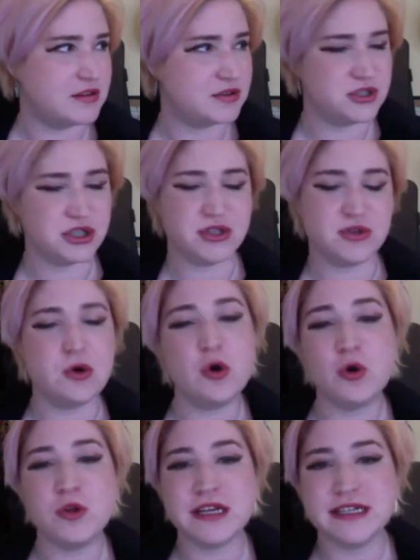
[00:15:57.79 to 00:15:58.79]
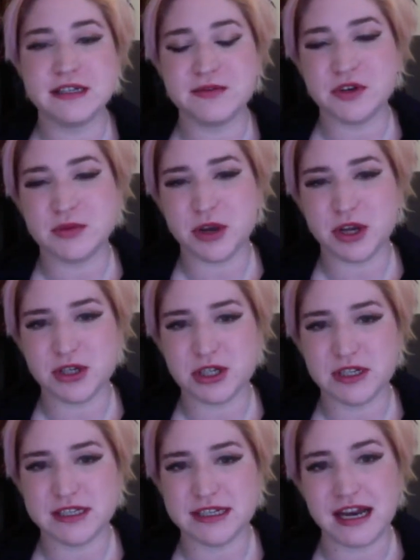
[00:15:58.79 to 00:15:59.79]
just all these different
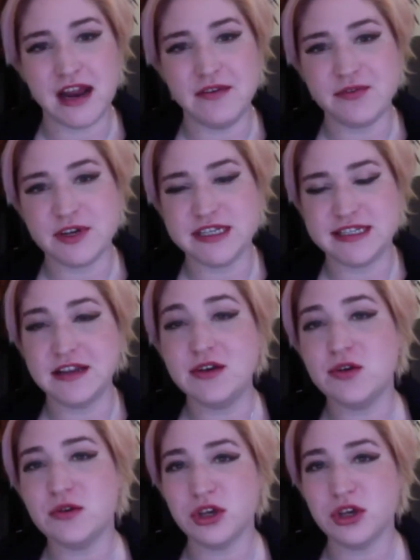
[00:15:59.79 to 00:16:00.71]
emotions, and every single